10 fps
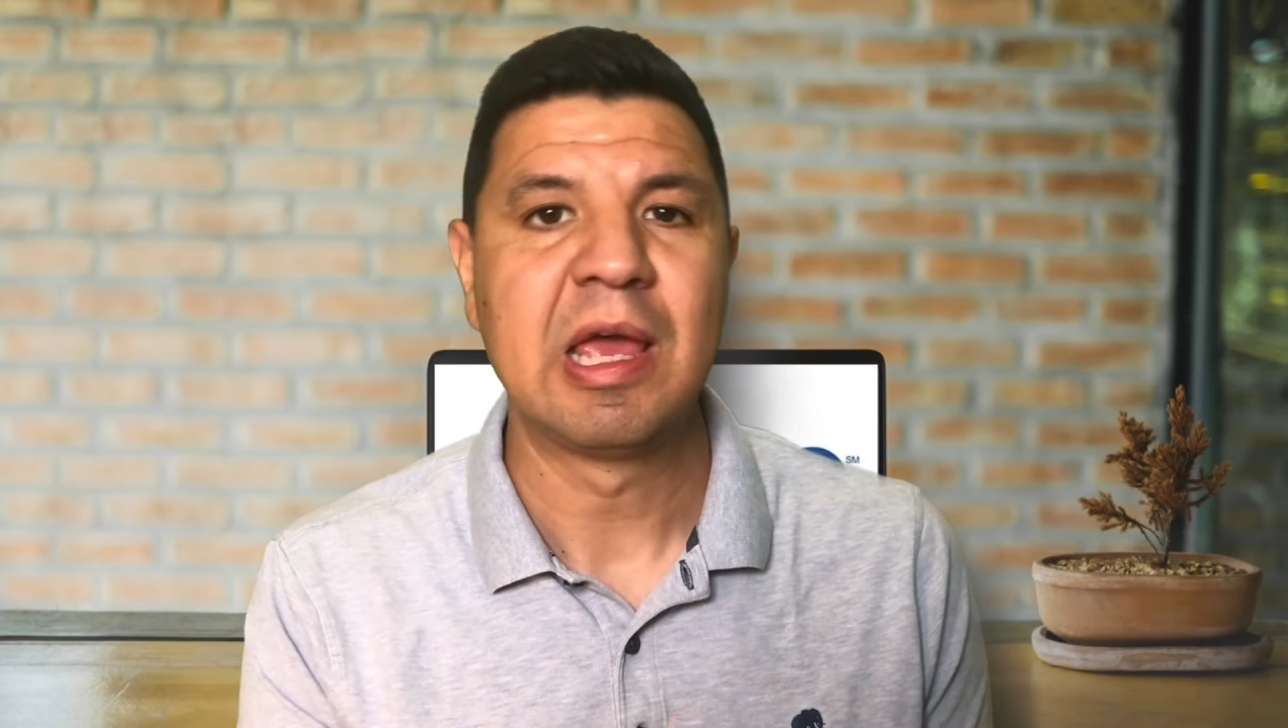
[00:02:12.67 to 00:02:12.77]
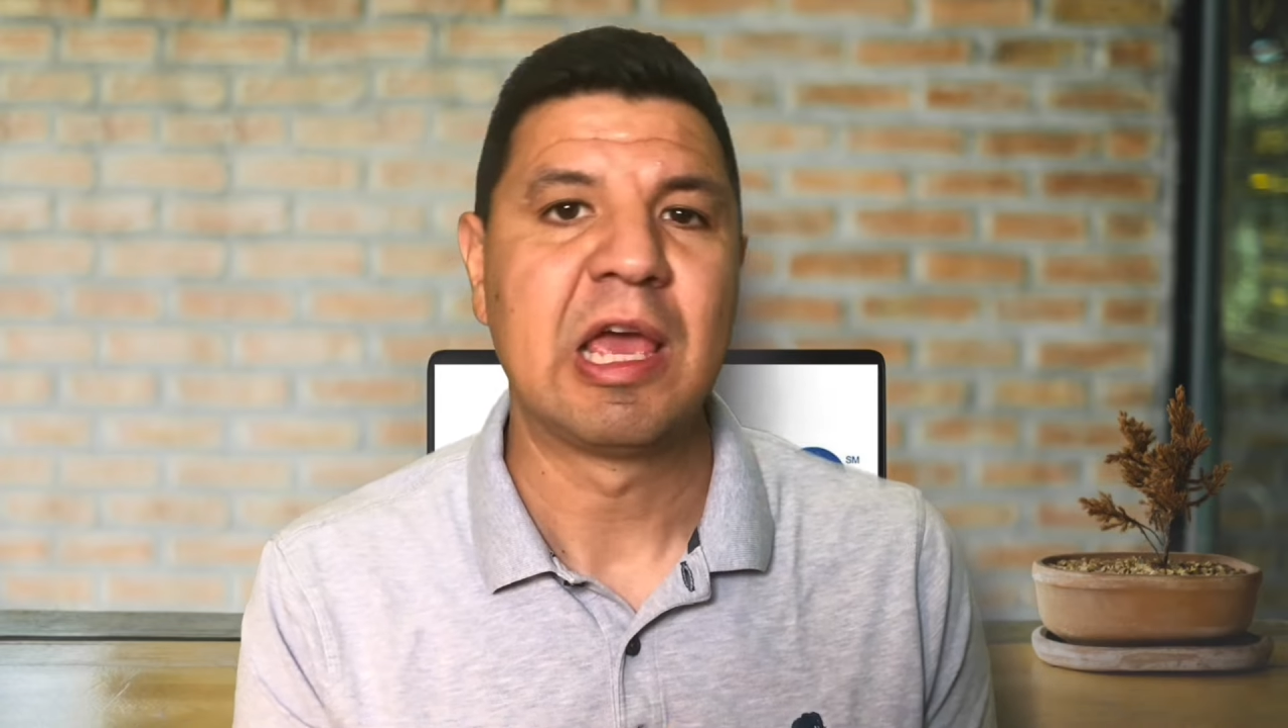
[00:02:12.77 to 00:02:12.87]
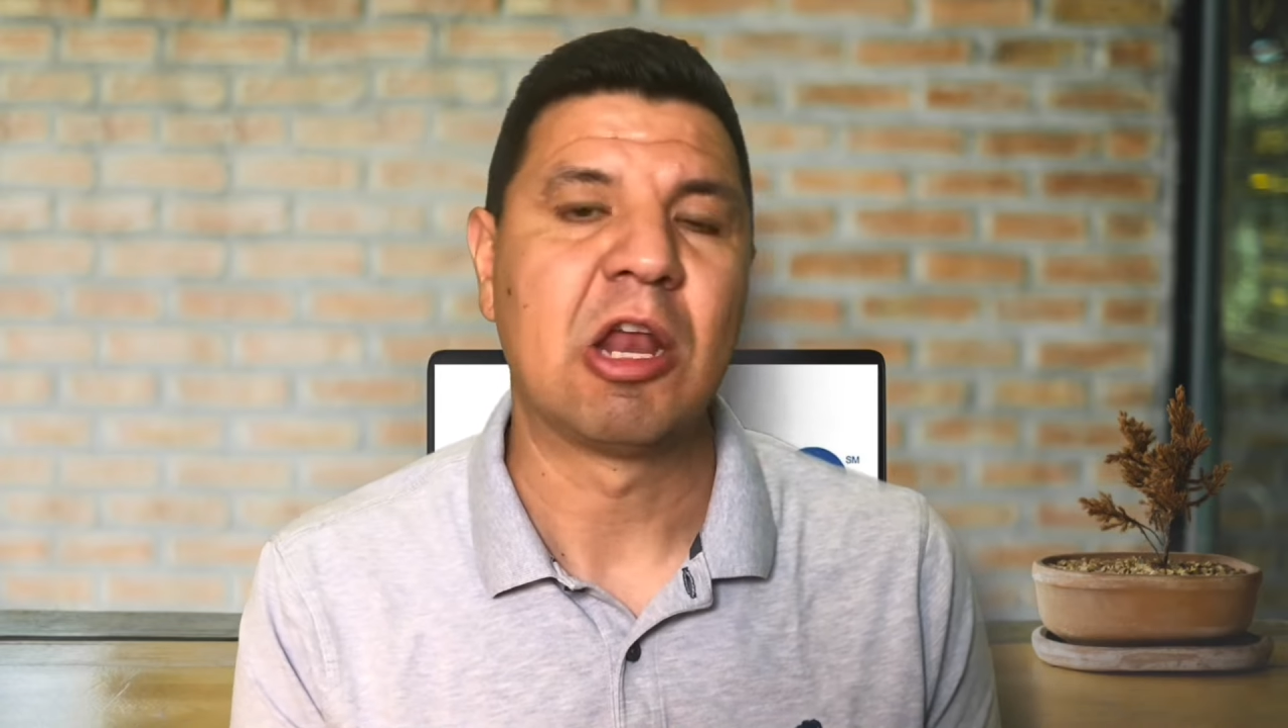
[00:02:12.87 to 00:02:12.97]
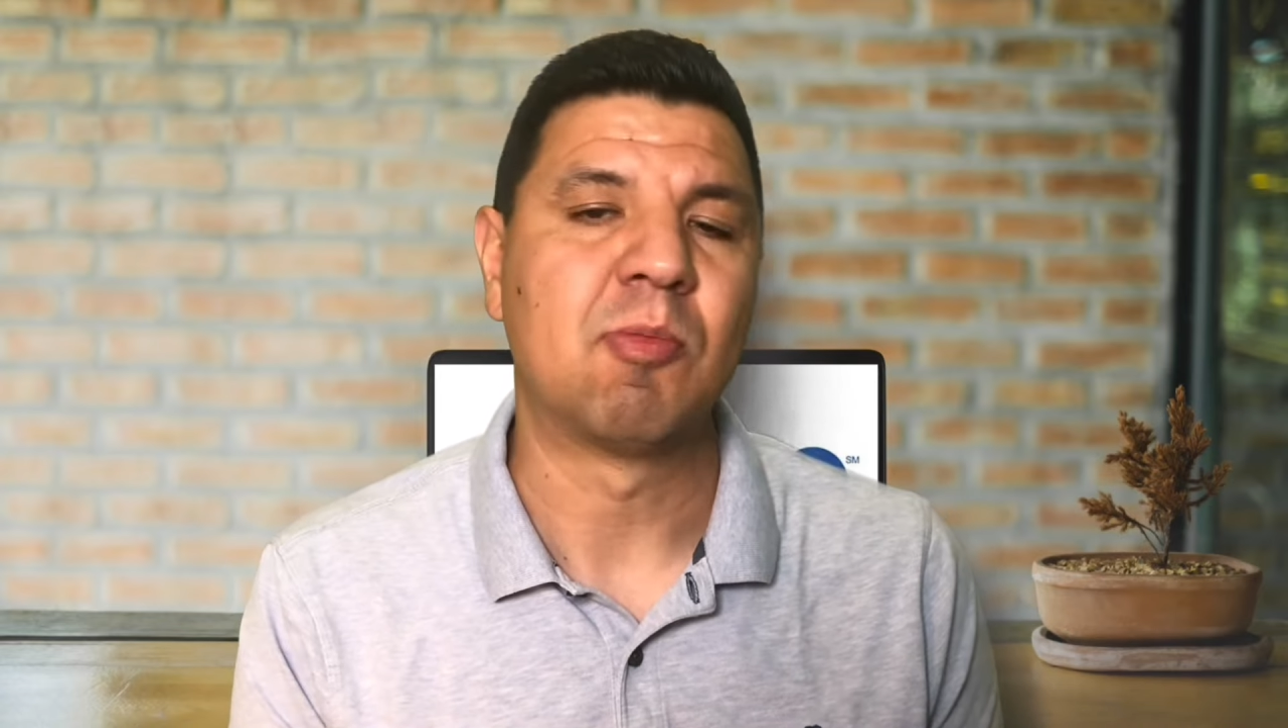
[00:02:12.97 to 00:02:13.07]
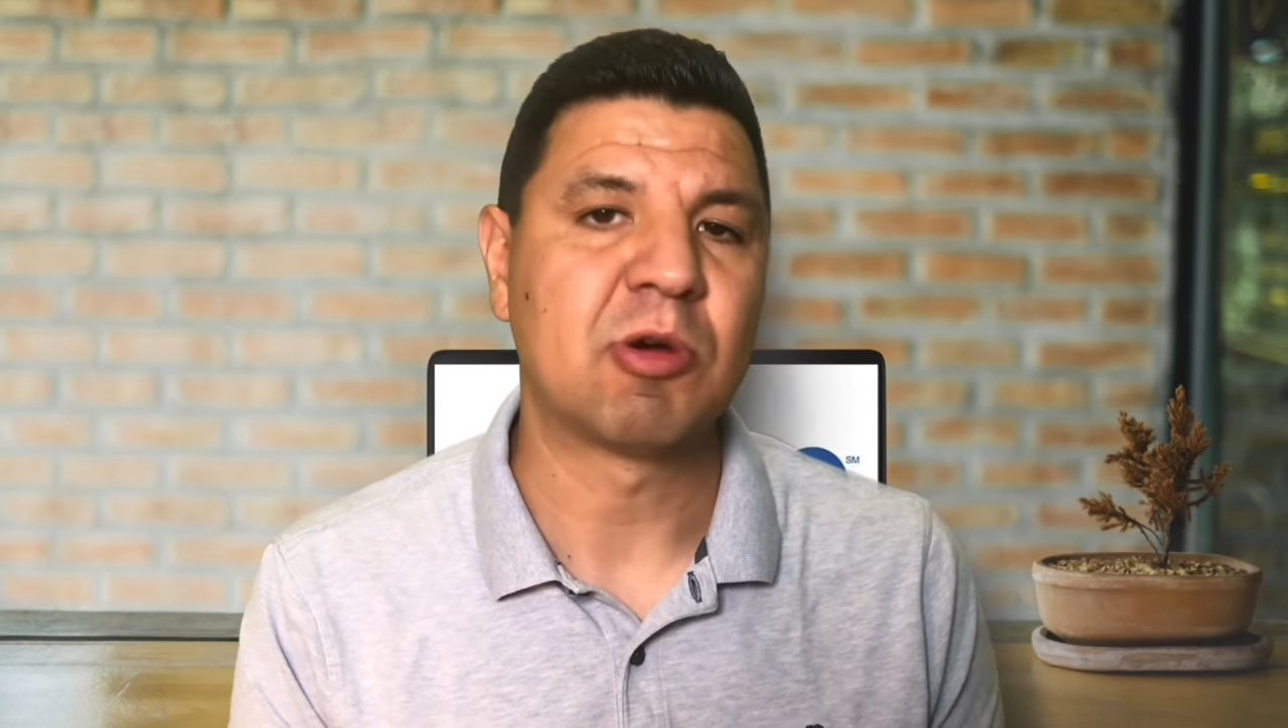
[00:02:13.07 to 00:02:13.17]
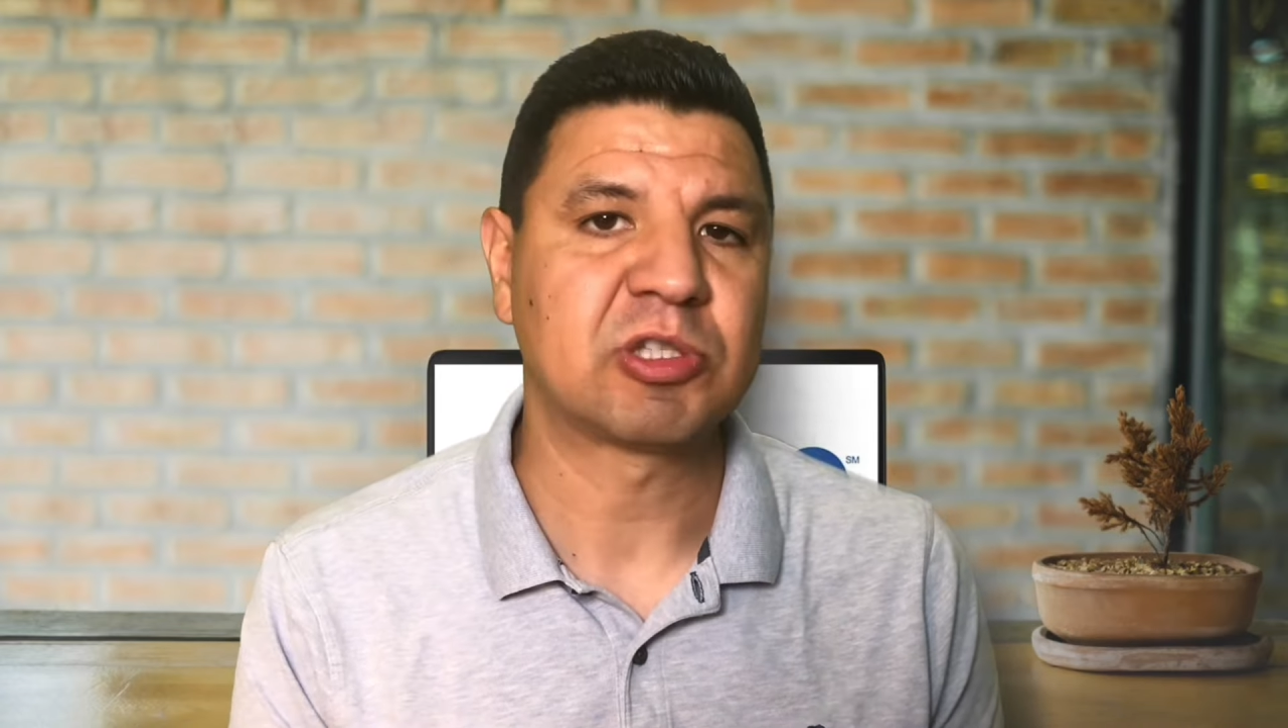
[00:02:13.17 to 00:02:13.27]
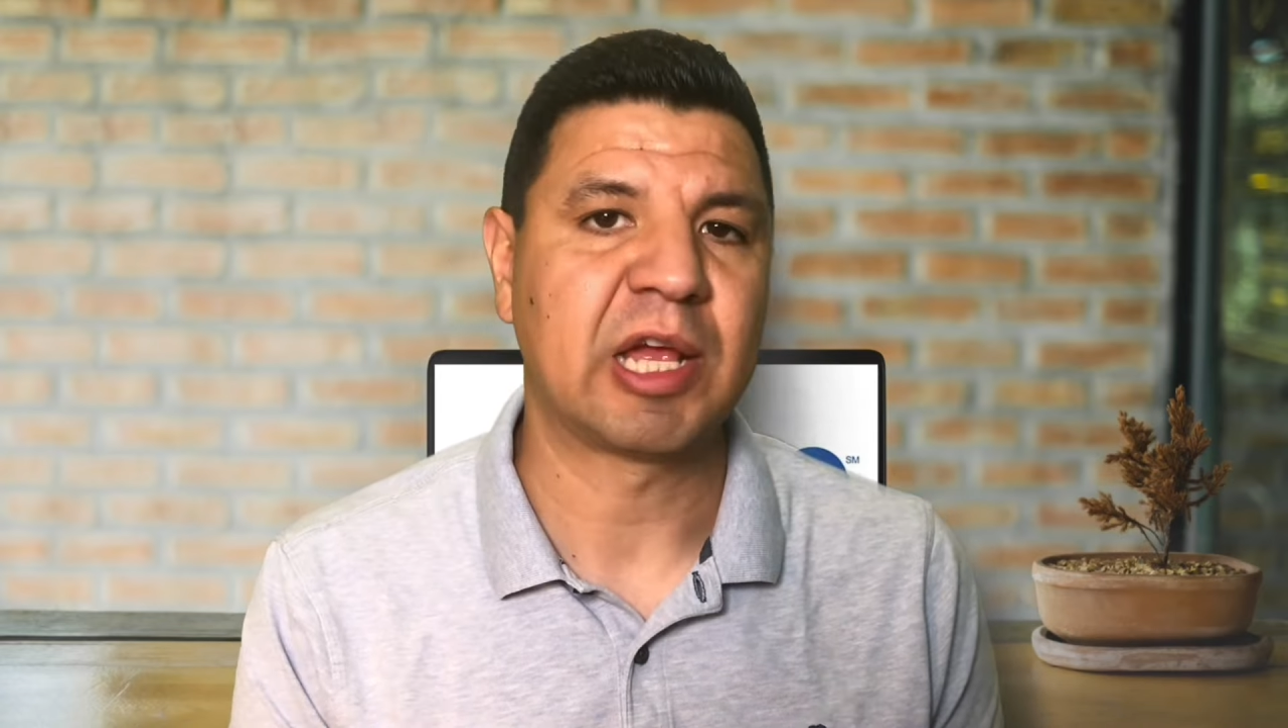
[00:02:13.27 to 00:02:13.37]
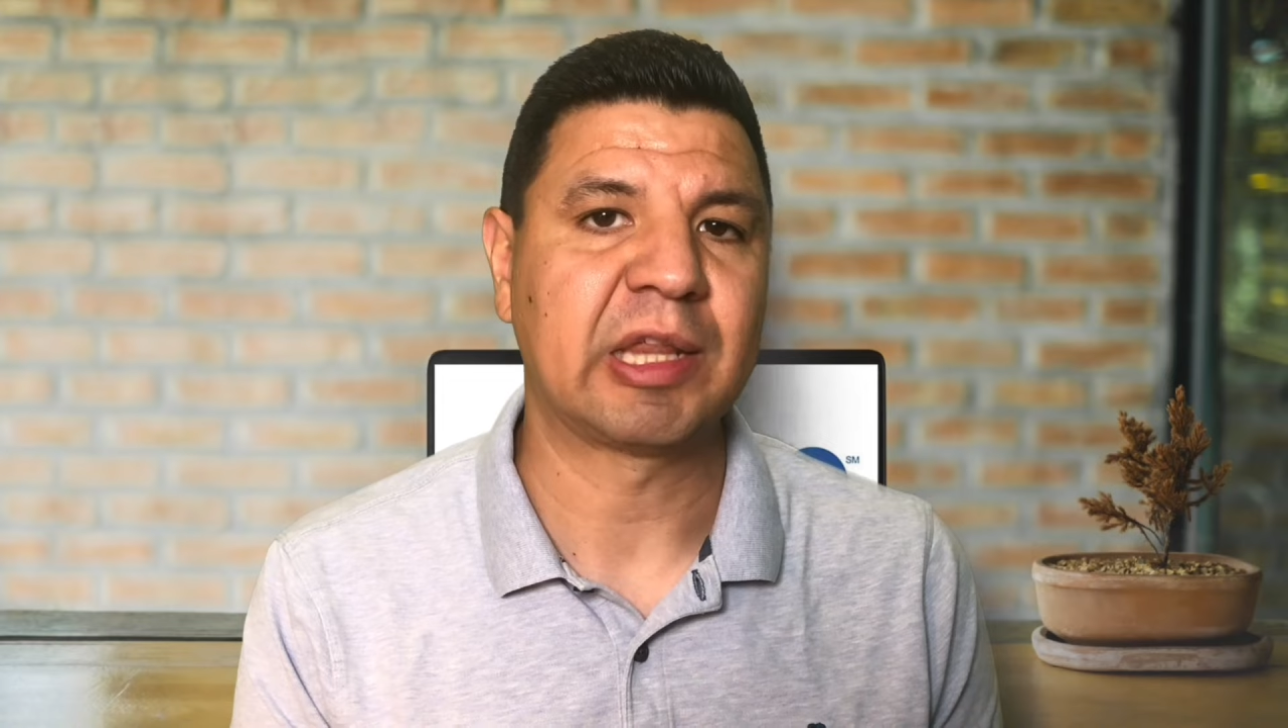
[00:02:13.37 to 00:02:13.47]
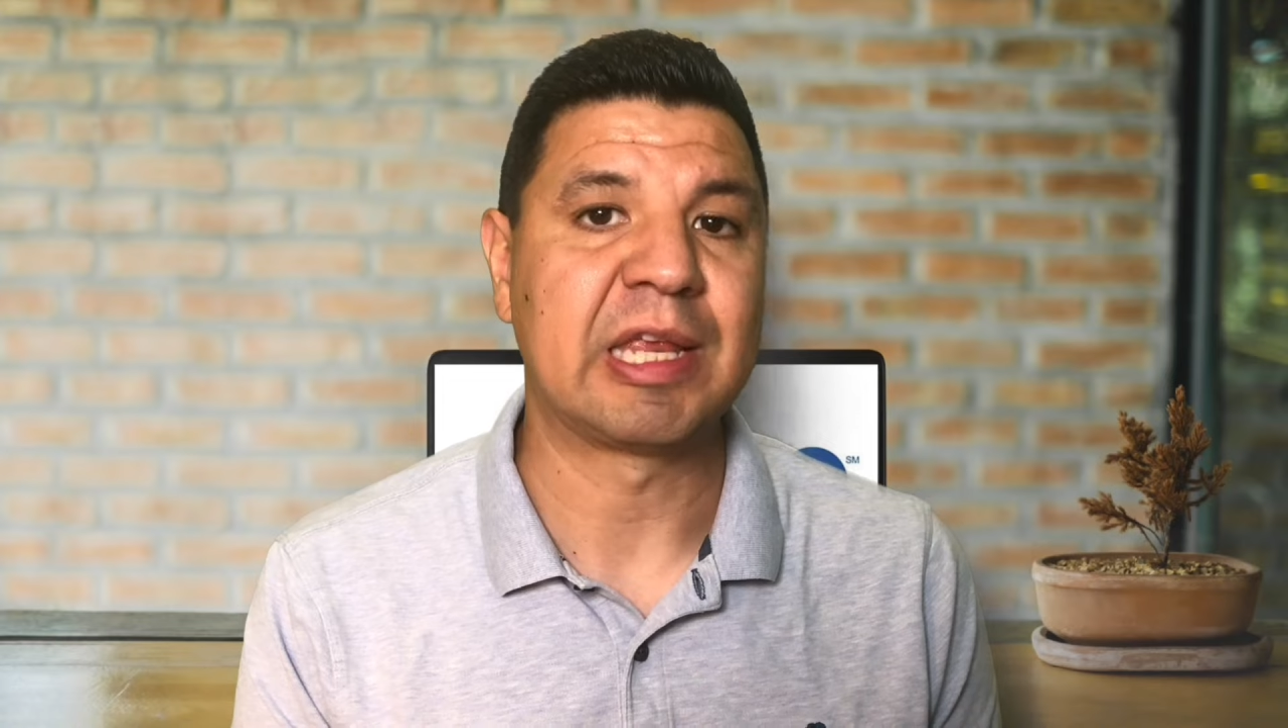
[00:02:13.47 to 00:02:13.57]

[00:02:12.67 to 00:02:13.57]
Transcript: it'll most likely